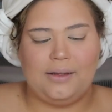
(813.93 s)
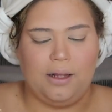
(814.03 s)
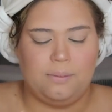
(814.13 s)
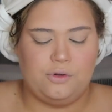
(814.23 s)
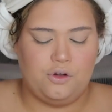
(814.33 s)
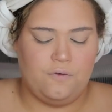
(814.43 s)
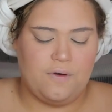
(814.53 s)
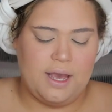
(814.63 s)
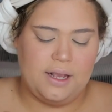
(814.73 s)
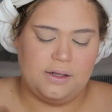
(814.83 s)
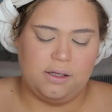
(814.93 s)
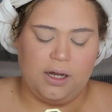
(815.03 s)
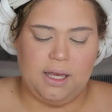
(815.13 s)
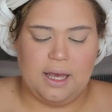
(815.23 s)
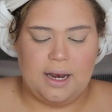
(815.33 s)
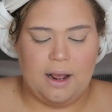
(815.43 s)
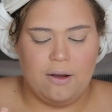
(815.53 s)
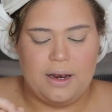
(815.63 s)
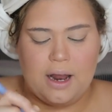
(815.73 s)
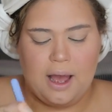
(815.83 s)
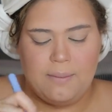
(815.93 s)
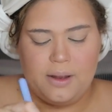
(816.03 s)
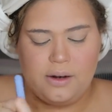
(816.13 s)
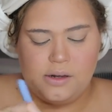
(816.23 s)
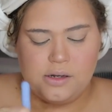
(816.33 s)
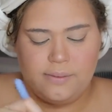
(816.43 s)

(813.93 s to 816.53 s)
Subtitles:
some Too Faced Canary Diamond.